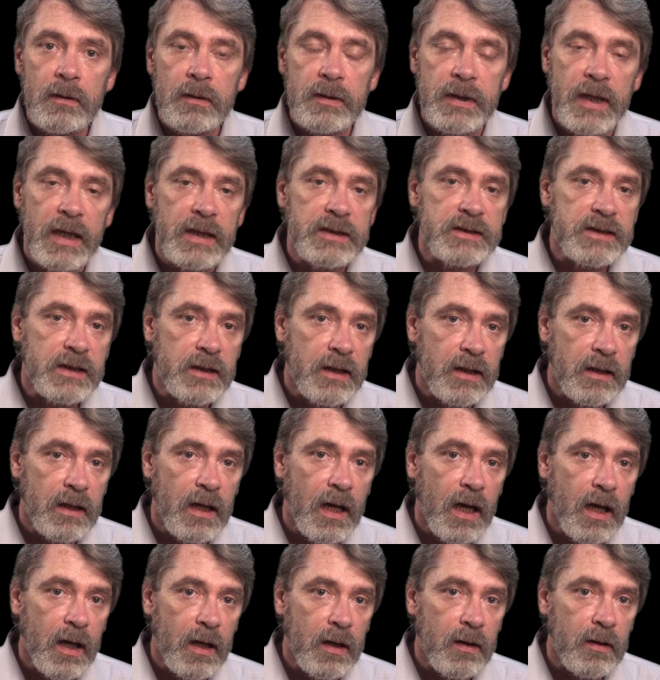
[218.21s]
that's a
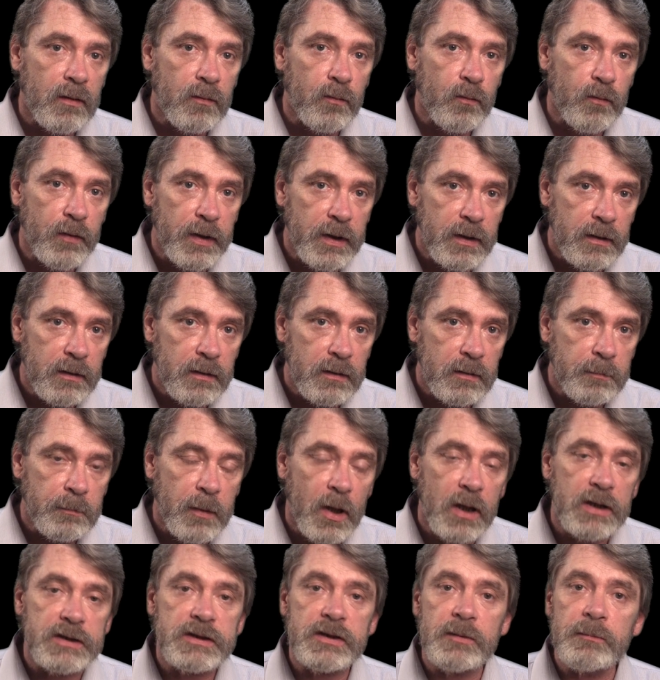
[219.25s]
real
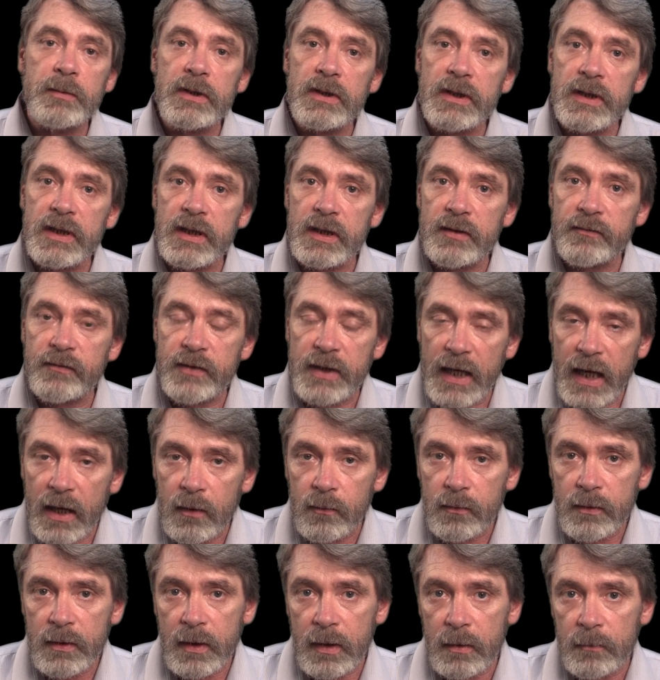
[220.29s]
possibility of an
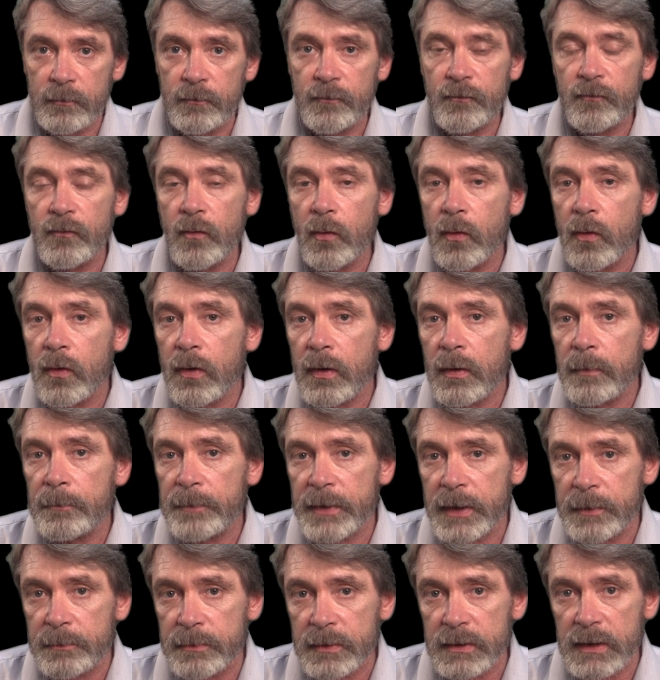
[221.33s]
outcome for
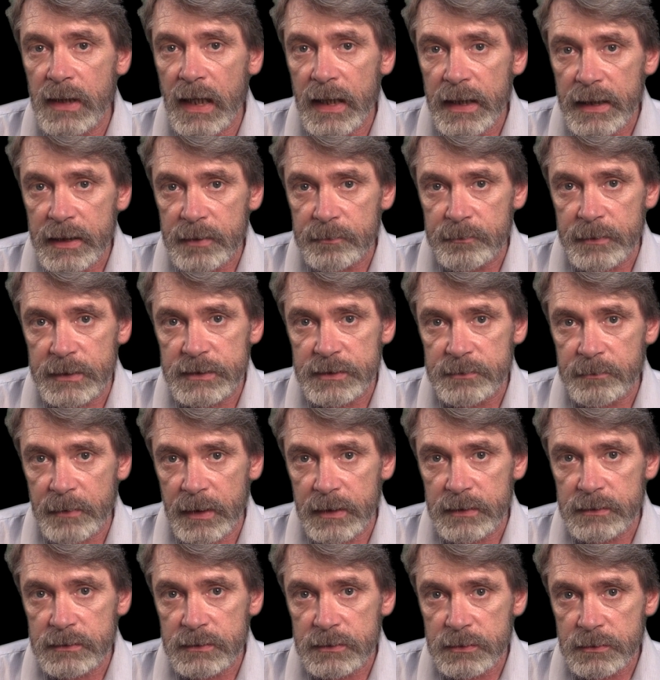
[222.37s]
people like Miss
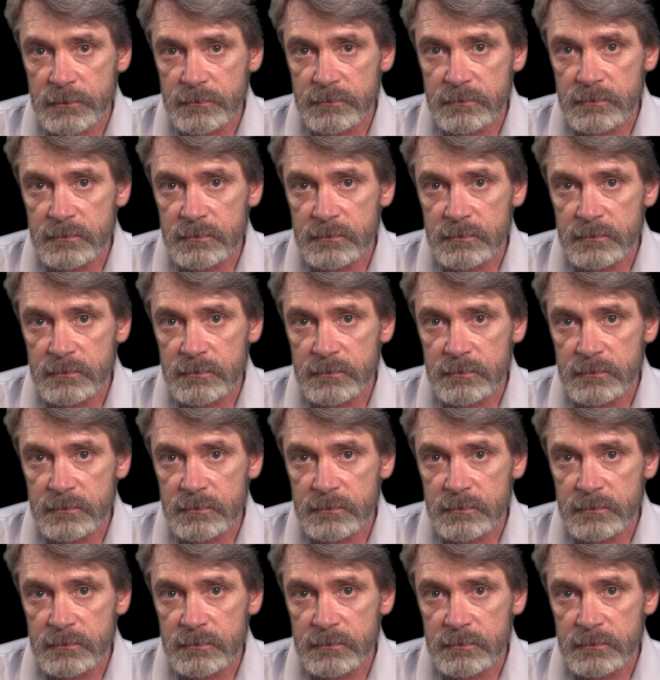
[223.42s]
Mensch,